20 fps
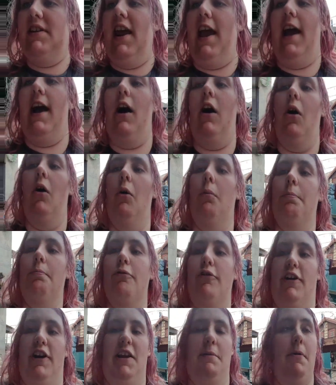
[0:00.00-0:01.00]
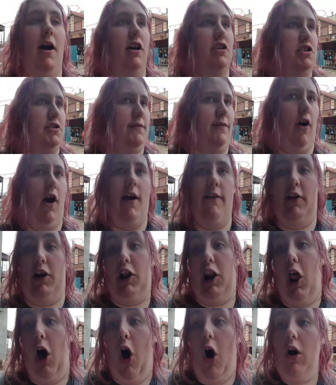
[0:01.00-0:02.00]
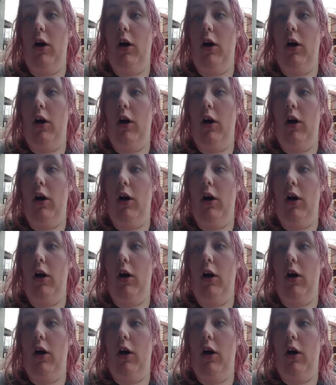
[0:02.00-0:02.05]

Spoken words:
Time is now pretty much